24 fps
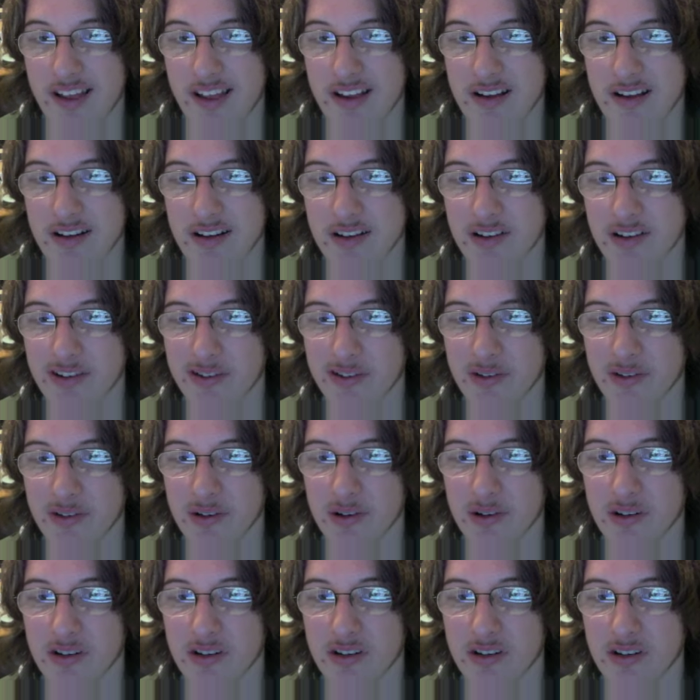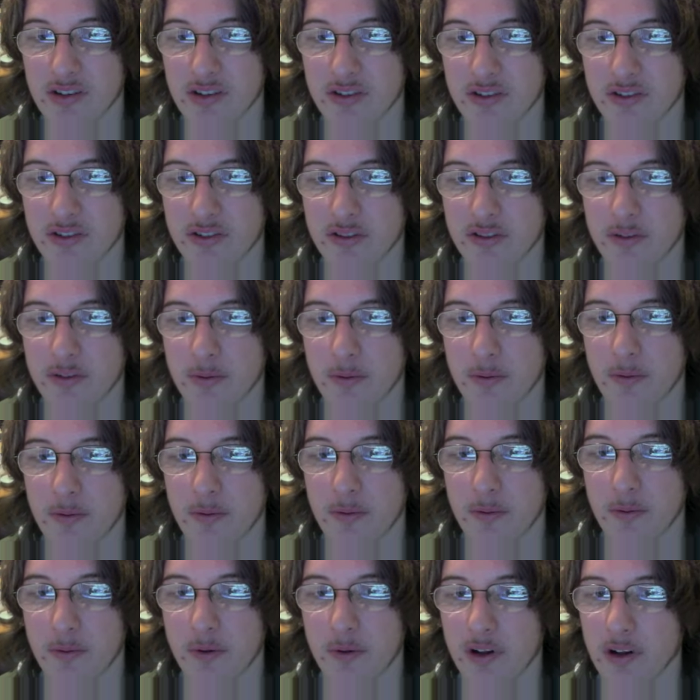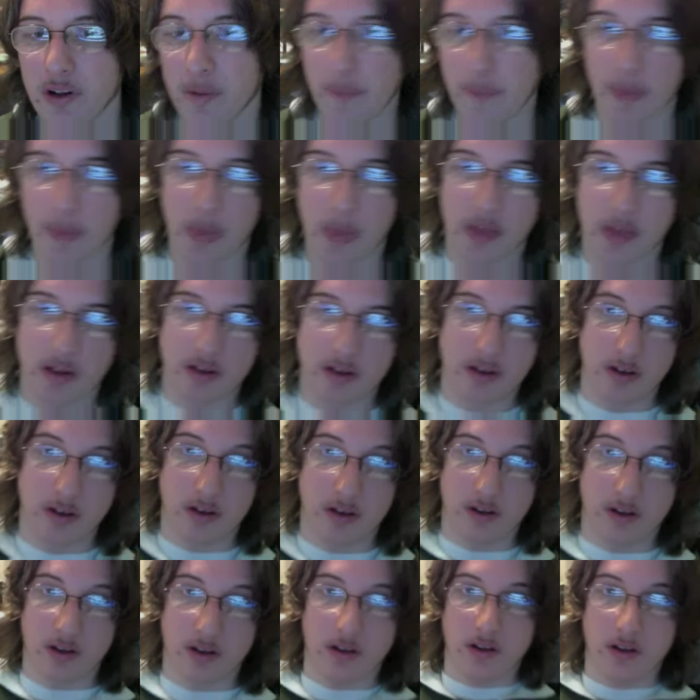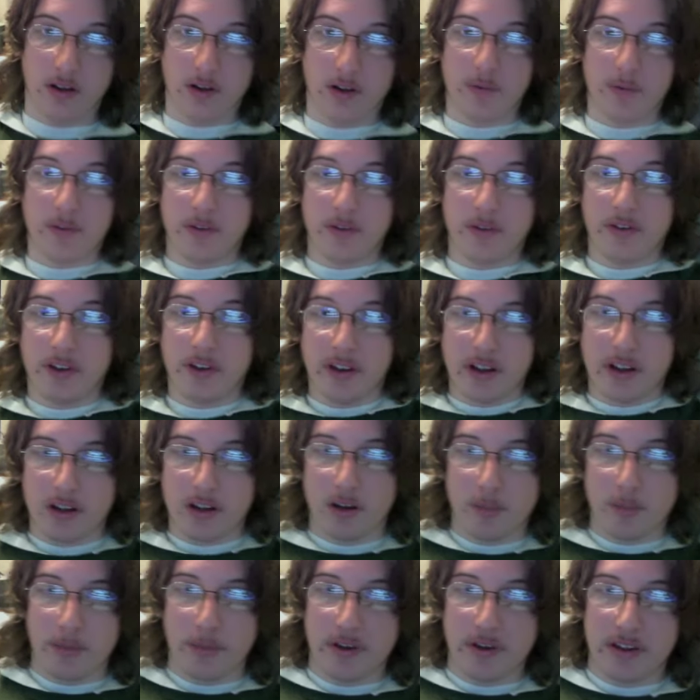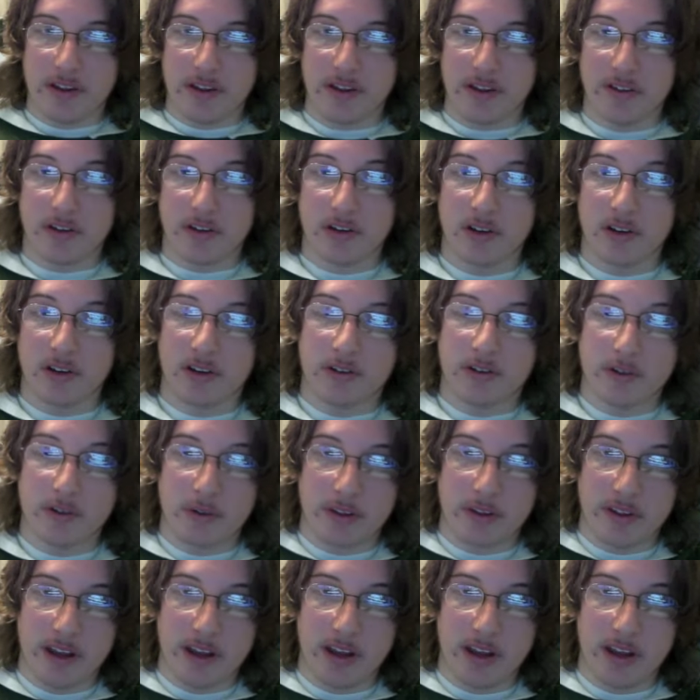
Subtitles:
There are also, well, if there's any company that's good at doing that,